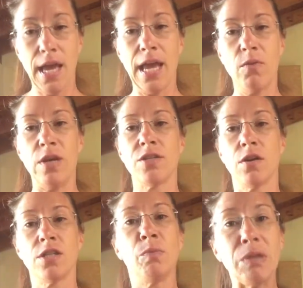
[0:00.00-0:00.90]
And we
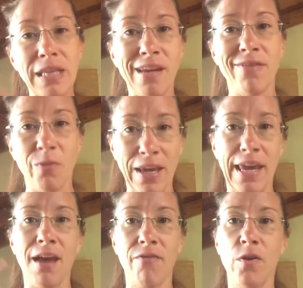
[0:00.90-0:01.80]
start to believe that we
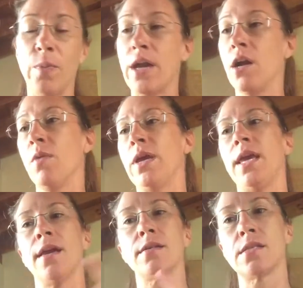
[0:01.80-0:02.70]
can't feel better, we
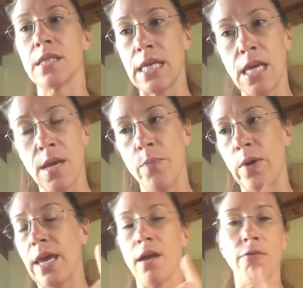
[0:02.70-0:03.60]
can't sleep, we
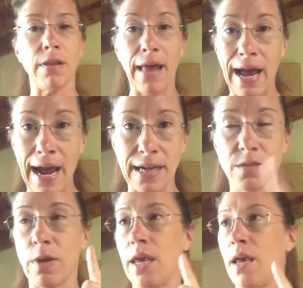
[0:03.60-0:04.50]
can't
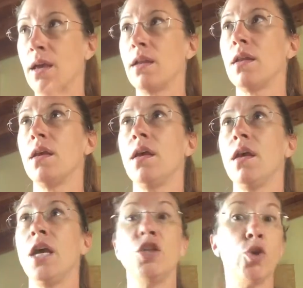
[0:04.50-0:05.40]
relax, we can't
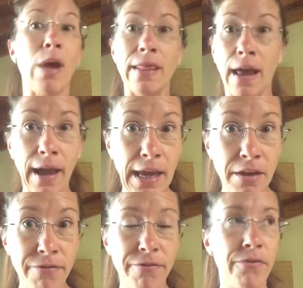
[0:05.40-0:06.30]
enjoy
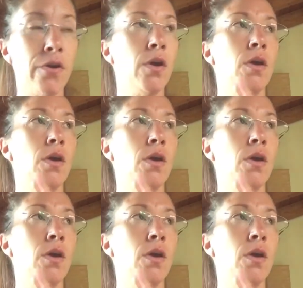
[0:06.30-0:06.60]
life,